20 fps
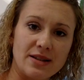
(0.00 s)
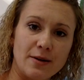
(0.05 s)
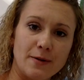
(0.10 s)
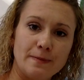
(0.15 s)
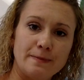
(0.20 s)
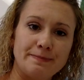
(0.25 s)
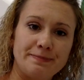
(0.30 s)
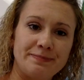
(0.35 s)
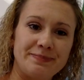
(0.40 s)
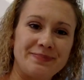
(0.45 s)

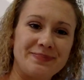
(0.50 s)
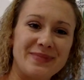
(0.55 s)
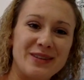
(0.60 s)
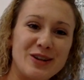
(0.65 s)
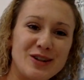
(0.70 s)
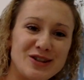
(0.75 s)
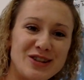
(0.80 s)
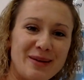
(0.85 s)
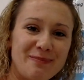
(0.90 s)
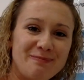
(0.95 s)
Park your pencil.
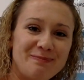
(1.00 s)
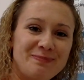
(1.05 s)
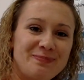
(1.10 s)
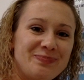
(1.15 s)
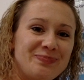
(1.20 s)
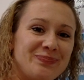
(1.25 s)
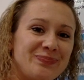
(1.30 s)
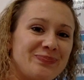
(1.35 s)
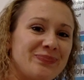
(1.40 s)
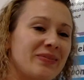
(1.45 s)

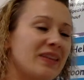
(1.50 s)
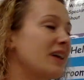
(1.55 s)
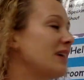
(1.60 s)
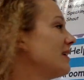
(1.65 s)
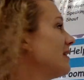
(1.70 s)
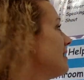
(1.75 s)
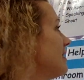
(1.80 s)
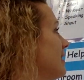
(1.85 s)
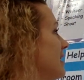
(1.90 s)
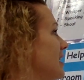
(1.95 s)
Good job.
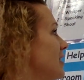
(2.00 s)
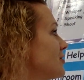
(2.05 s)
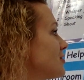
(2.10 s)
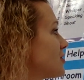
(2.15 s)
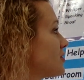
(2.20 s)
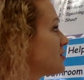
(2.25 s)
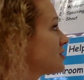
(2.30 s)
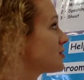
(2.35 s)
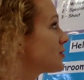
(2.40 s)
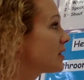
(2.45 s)

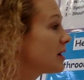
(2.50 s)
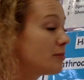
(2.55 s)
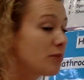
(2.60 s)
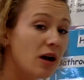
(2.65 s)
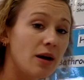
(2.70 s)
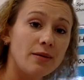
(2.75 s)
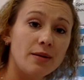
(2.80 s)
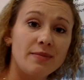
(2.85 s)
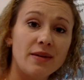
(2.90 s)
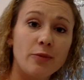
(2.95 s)
Here's
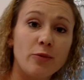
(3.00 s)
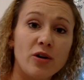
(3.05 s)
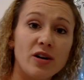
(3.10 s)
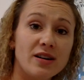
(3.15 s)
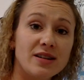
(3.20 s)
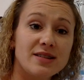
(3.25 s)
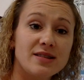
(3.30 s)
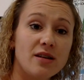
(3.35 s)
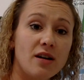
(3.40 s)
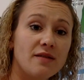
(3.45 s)
our story
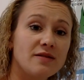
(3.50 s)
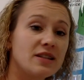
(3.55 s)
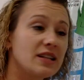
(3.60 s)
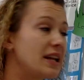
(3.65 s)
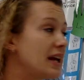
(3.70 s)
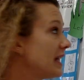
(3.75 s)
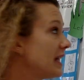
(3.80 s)
problem that we're